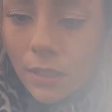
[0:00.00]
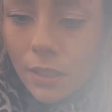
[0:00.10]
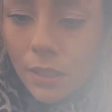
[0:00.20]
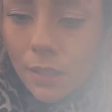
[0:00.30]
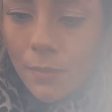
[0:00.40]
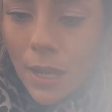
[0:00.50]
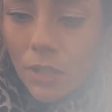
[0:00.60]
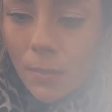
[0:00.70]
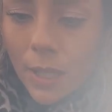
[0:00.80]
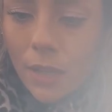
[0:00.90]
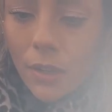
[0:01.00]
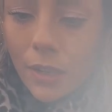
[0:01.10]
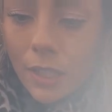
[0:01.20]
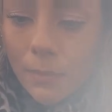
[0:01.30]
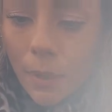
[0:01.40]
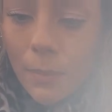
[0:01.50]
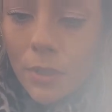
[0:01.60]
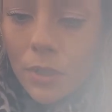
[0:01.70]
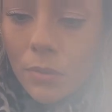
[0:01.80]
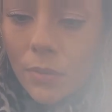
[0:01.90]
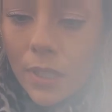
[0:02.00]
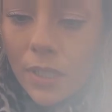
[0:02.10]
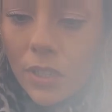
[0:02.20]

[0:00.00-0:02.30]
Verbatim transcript: It's meant to be that I experimented with these in